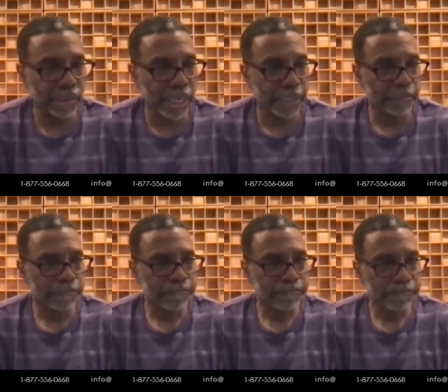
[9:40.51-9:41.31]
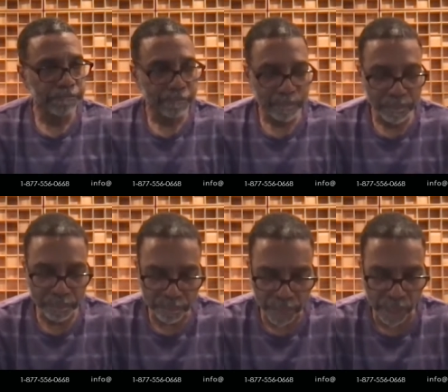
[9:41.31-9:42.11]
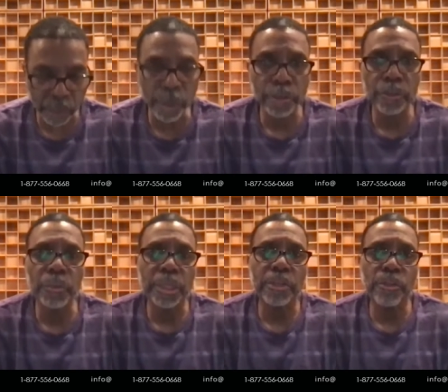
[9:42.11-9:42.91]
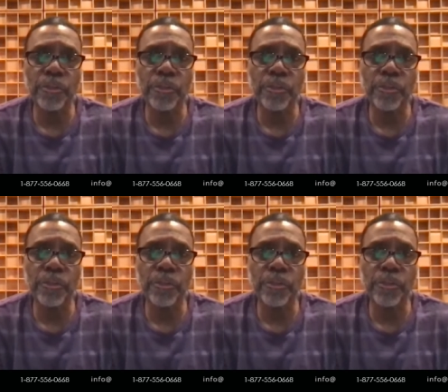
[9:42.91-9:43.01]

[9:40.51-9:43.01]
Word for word: It's like, no, I want to do what I